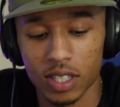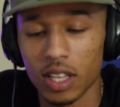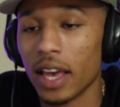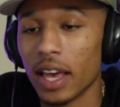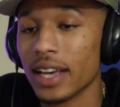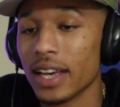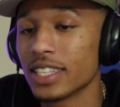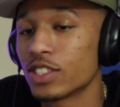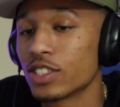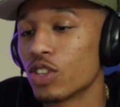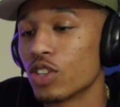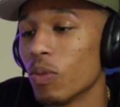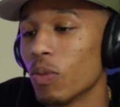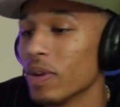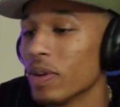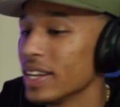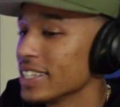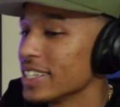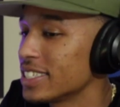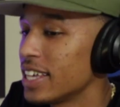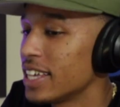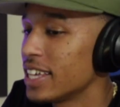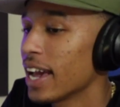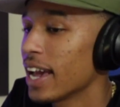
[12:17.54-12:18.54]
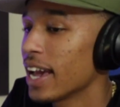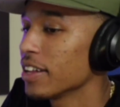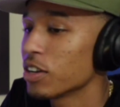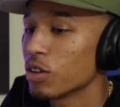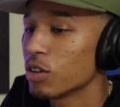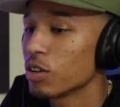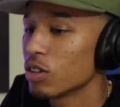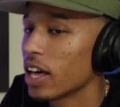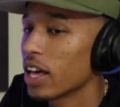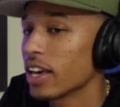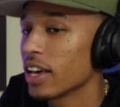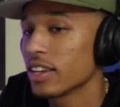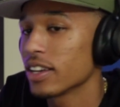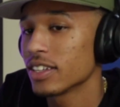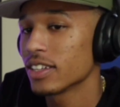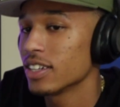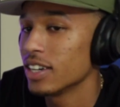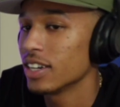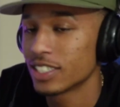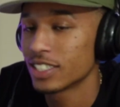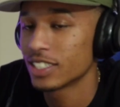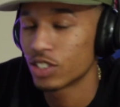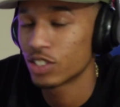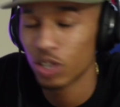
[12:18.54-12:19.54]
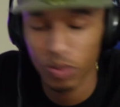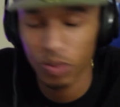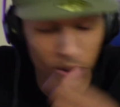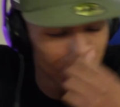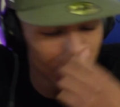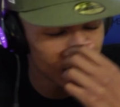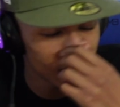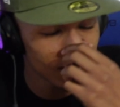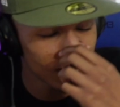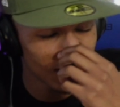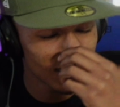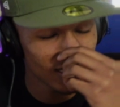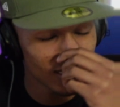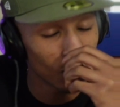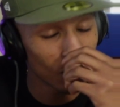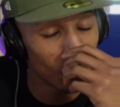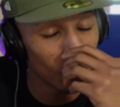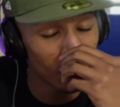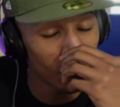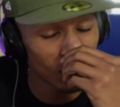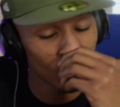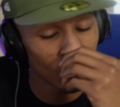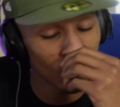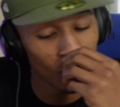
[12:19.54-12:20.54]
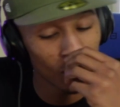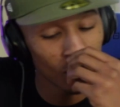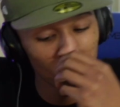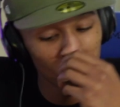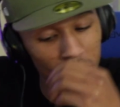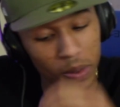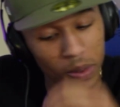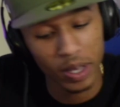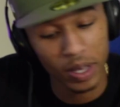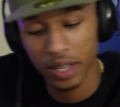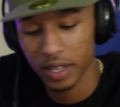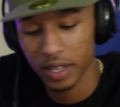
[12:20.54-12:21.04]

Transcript: It's too many technical, like, it's too much going on, man.